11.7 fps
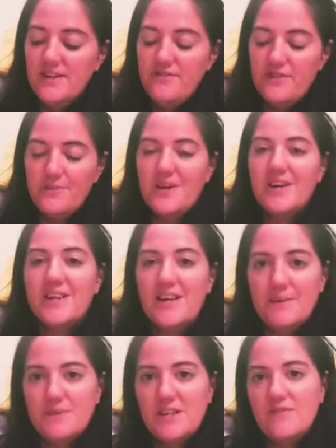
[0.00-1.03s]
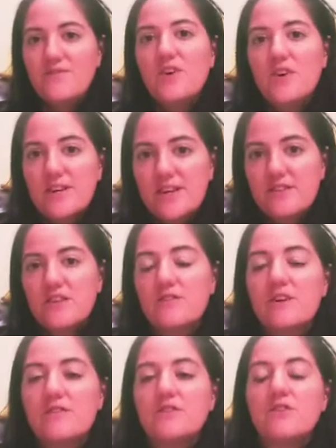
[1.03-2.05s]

from collapsing and falling into the ground,